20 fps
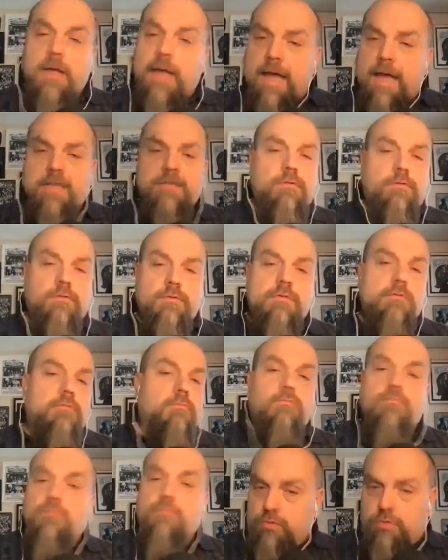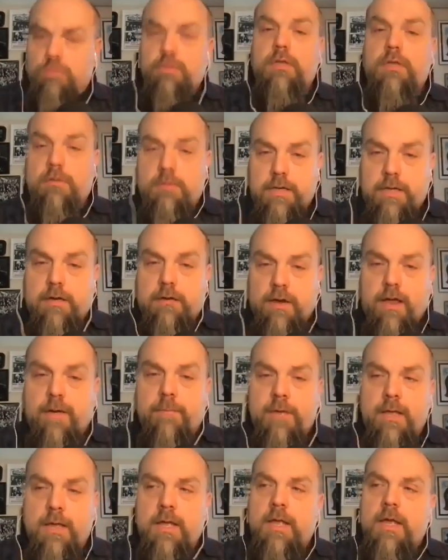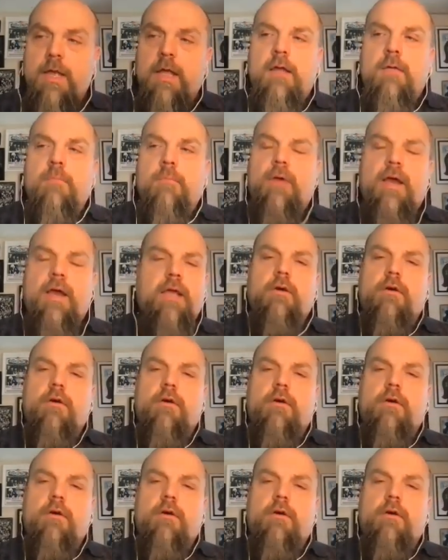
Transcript: assholes, will treat you like crap. My